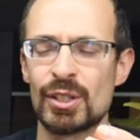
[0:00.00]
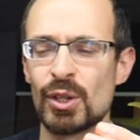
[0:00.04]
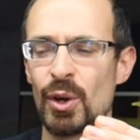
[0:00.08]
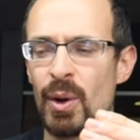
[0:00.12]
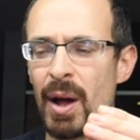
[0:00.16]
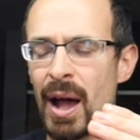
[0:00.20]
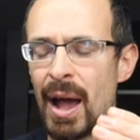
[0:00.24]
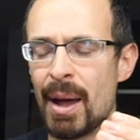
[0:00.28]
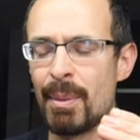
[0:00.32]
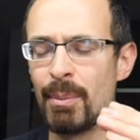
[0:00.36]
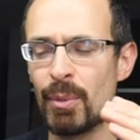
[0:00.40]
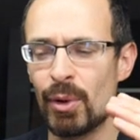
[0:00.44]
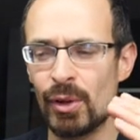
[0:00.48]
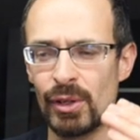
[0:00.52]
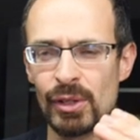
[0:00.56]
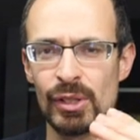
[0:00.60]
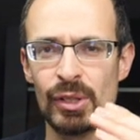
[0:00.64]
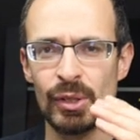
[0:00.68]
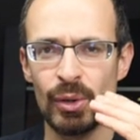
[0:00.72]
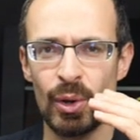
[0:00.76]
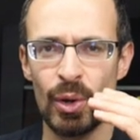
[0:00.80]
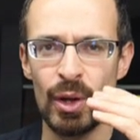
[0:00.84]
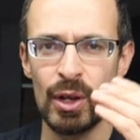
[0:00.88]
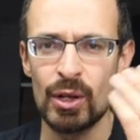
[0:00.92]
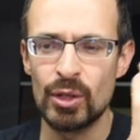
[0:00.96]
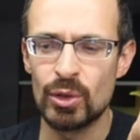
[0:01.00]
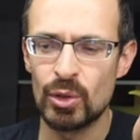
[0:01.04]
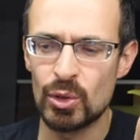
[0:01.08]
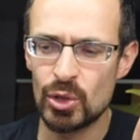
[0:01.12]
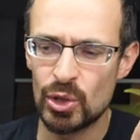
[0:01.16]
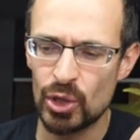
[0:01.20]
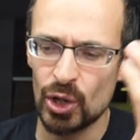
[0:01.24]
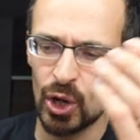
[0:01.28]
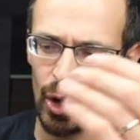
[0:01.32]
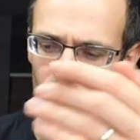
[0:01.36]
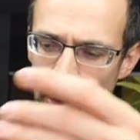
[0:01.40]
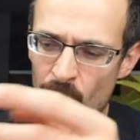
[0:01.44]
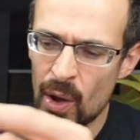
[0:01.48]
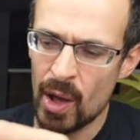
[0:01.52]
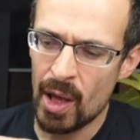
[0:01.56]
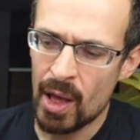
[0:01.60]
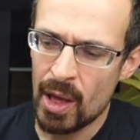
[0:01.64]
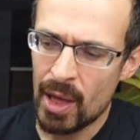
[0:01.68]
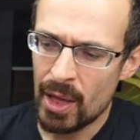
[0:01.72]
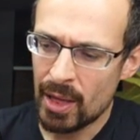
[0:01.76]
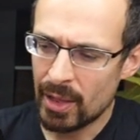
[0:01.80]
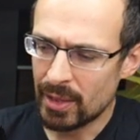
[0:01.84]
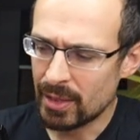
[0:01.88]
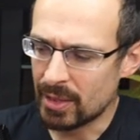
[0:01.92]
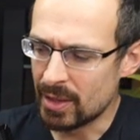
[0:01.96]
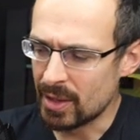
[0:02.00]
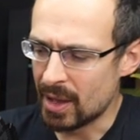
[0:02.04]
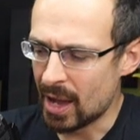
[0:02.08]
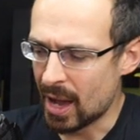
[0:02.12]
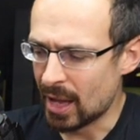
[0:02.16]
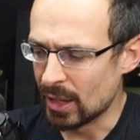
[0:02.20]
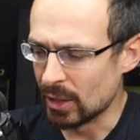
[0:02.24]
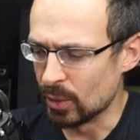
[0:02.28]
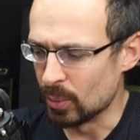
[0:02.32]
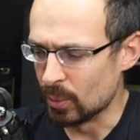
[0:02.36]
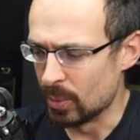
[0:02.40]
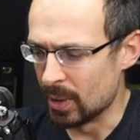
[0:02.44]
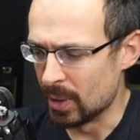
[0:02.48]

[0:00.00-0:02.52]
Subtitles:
so I'm also going to show the other